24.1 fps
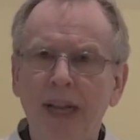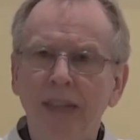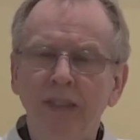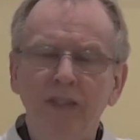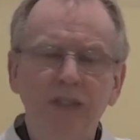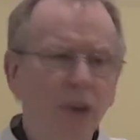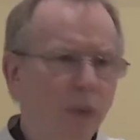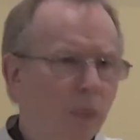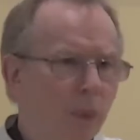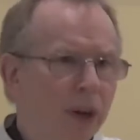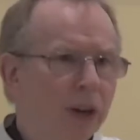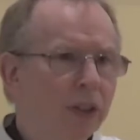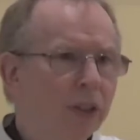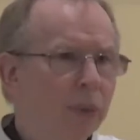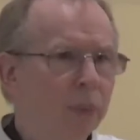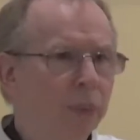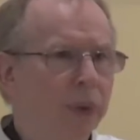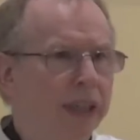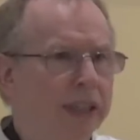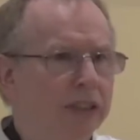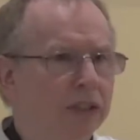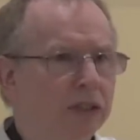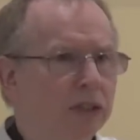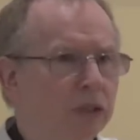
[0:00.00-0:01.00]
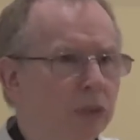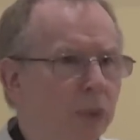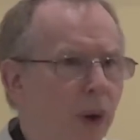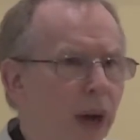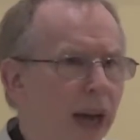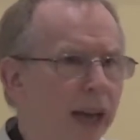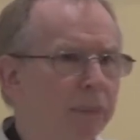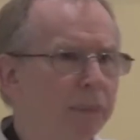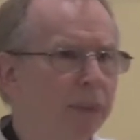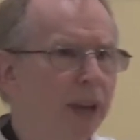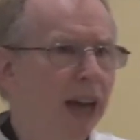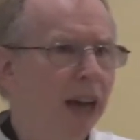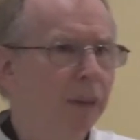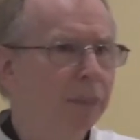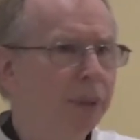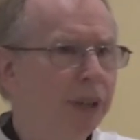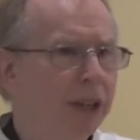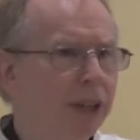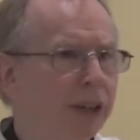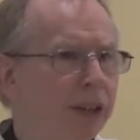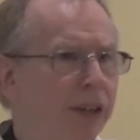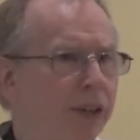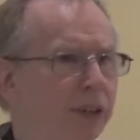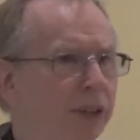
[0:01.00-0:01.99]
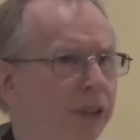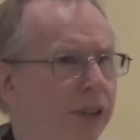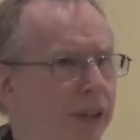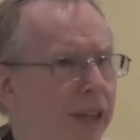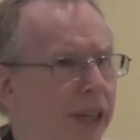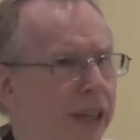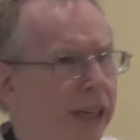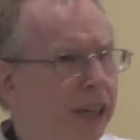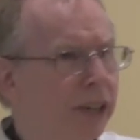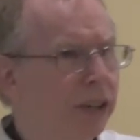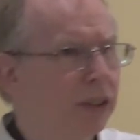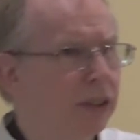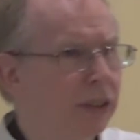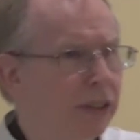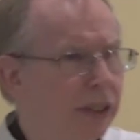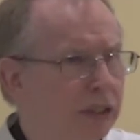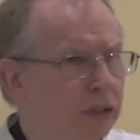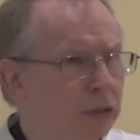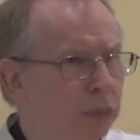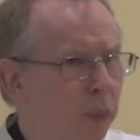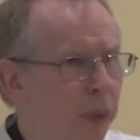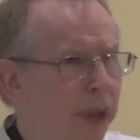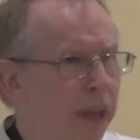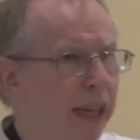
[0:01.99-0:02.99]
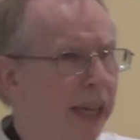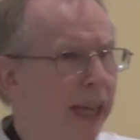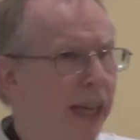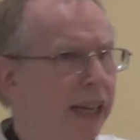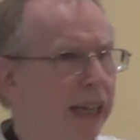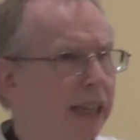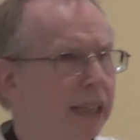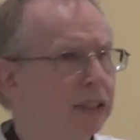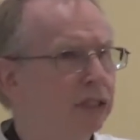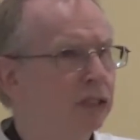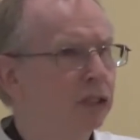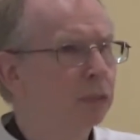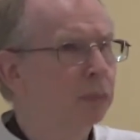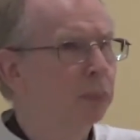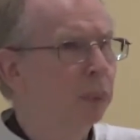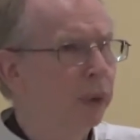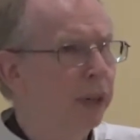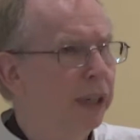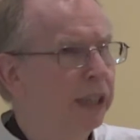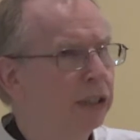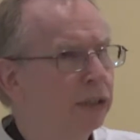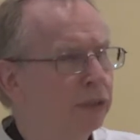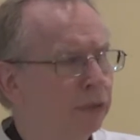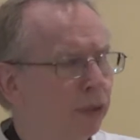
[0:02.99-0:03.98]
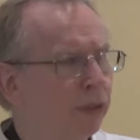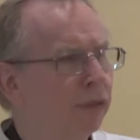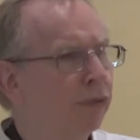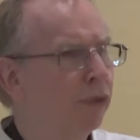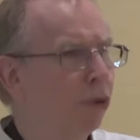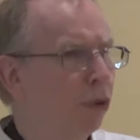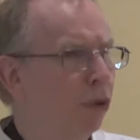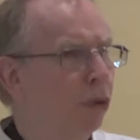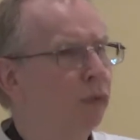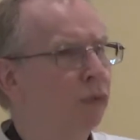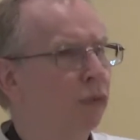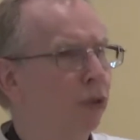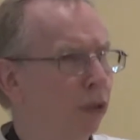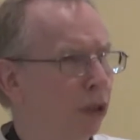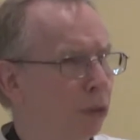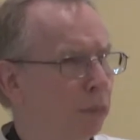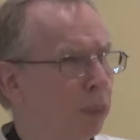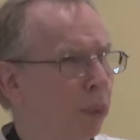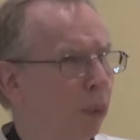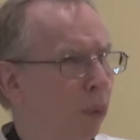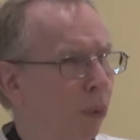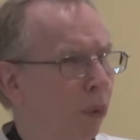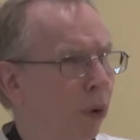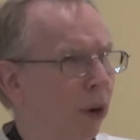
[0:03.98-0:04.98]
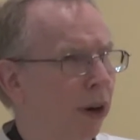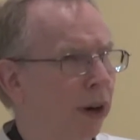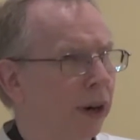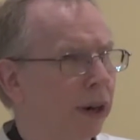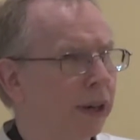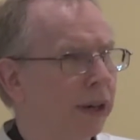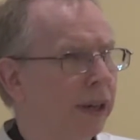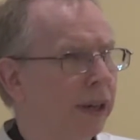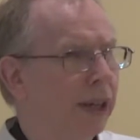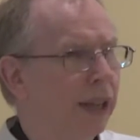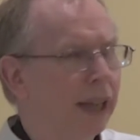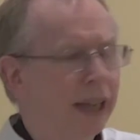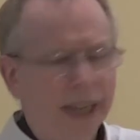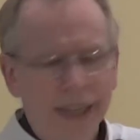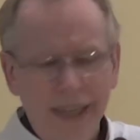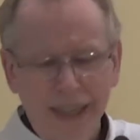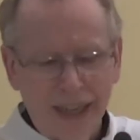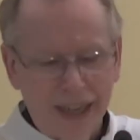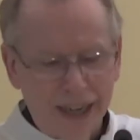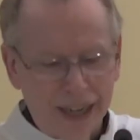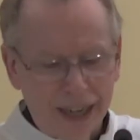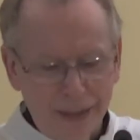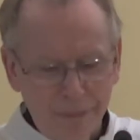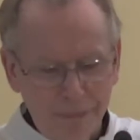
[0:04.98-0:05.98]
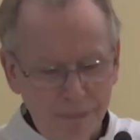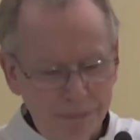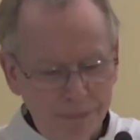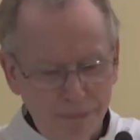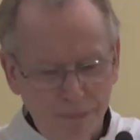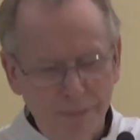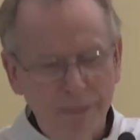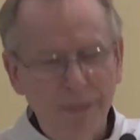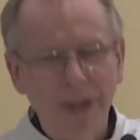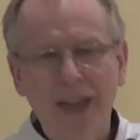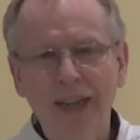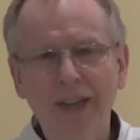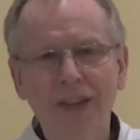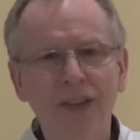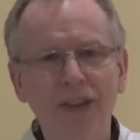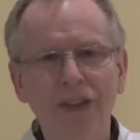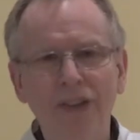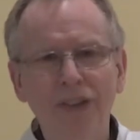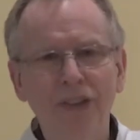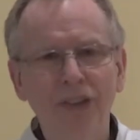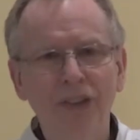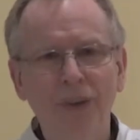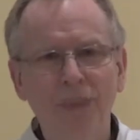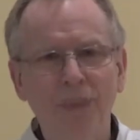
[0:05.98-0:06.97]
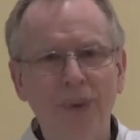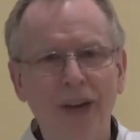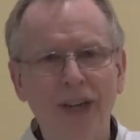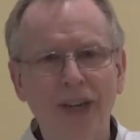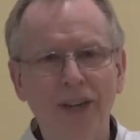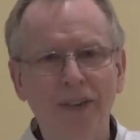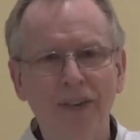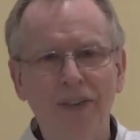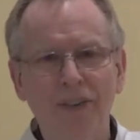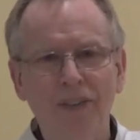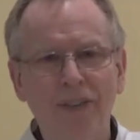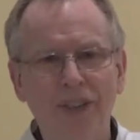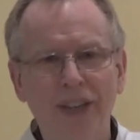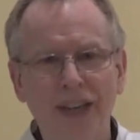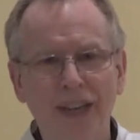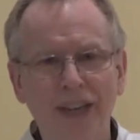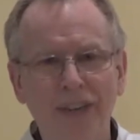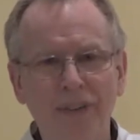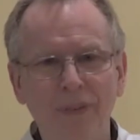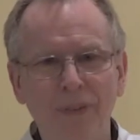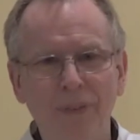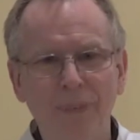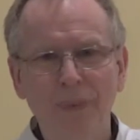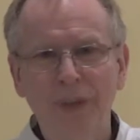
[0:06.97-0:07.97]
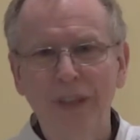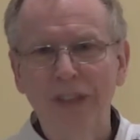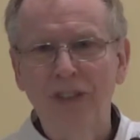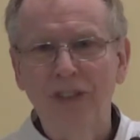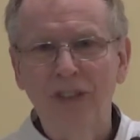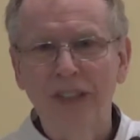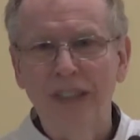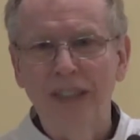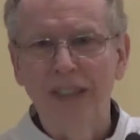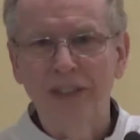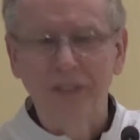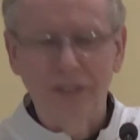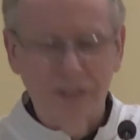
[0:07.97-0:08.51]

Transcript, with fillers: So, one of the reasons why I'm coming here this weekend is to preach for food for the poor. Now, I'm not going to do your regular thing, which is